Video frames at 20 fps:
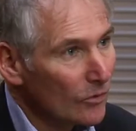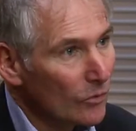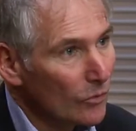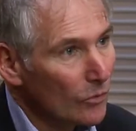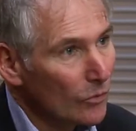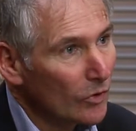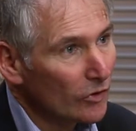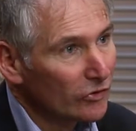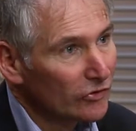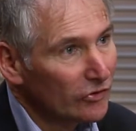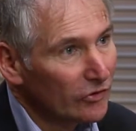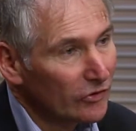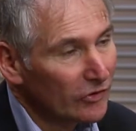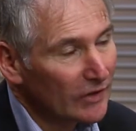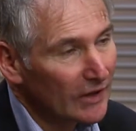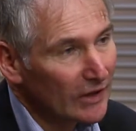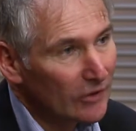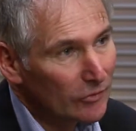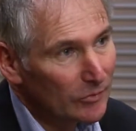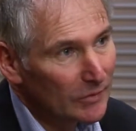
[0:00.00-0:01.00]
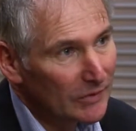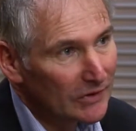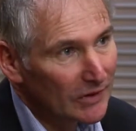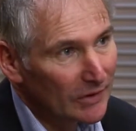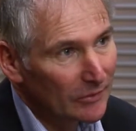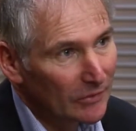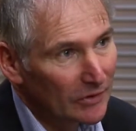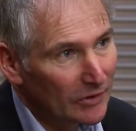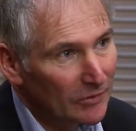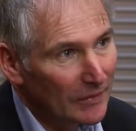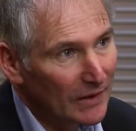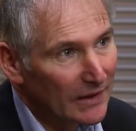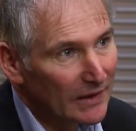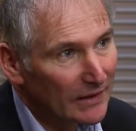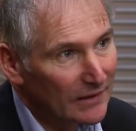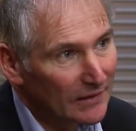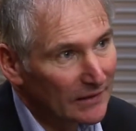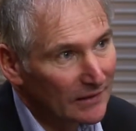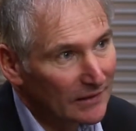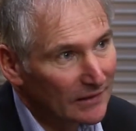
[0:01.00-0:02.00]
What do you think will be some of the
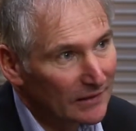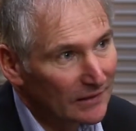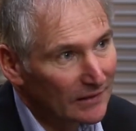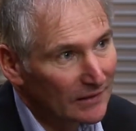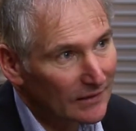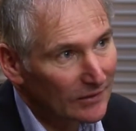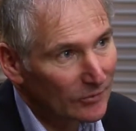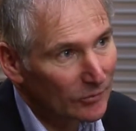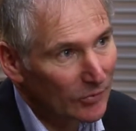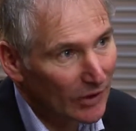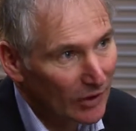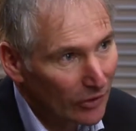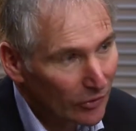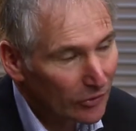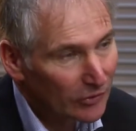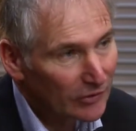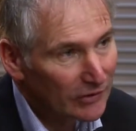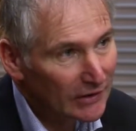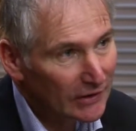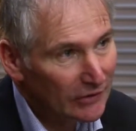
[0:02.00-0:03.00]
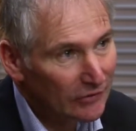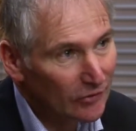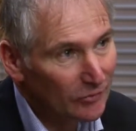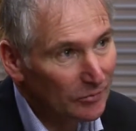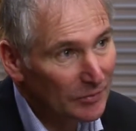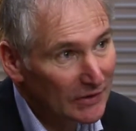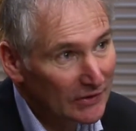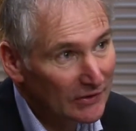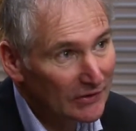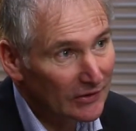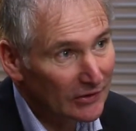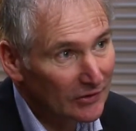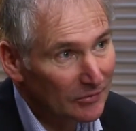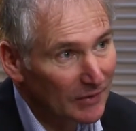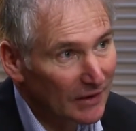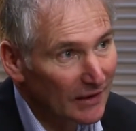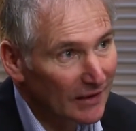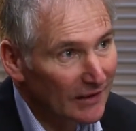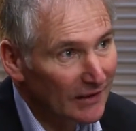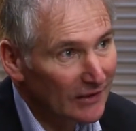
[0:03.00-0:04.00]
main priorities for business
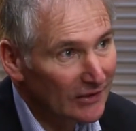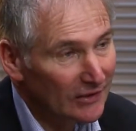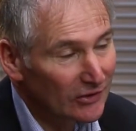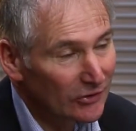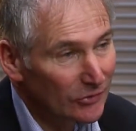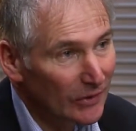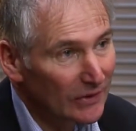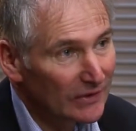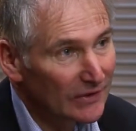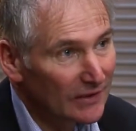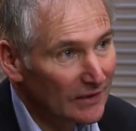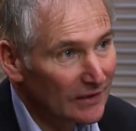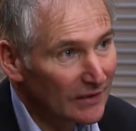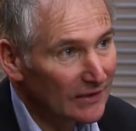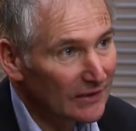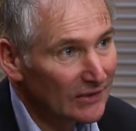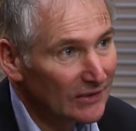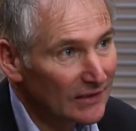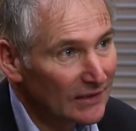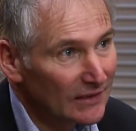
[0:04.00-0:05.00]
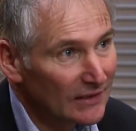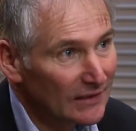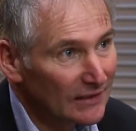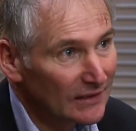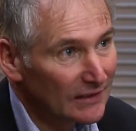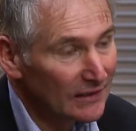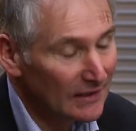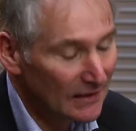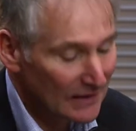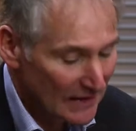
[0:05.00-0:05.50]
buyers in 2019?